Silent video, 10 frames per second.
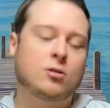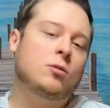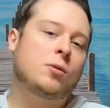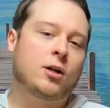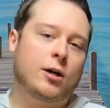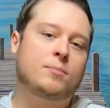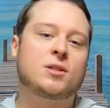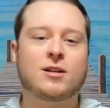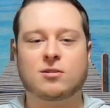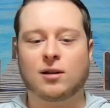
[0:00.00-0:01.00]
You're gonna want to
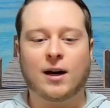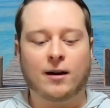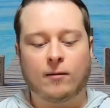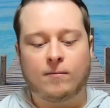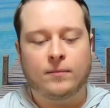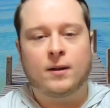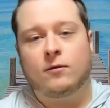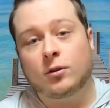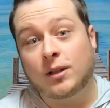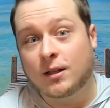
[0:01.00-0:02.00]
upsize your line
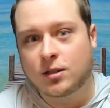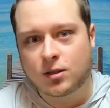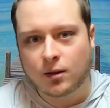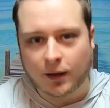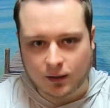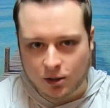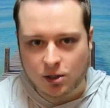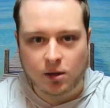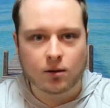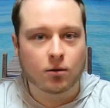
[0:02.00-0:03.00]
for things like the
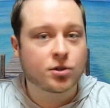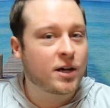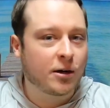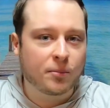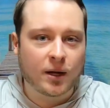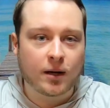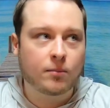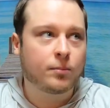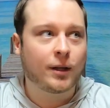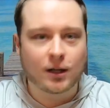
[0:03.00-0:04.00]
jig or chatterbait
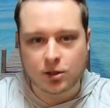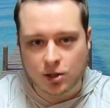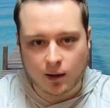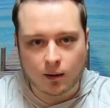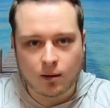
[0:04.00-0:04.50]
bladed jig.